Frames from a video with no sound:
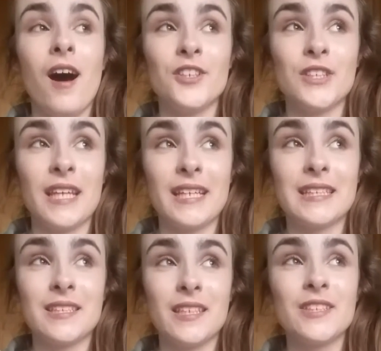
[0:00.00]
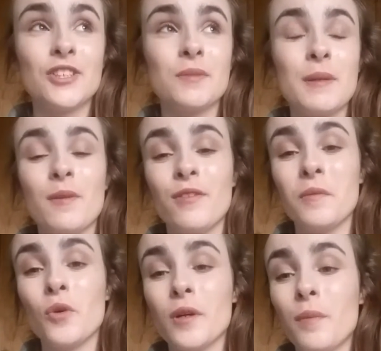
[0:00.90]
I just think it's it's just made me
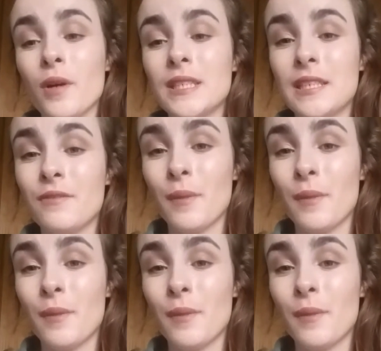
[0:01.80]
feel more positive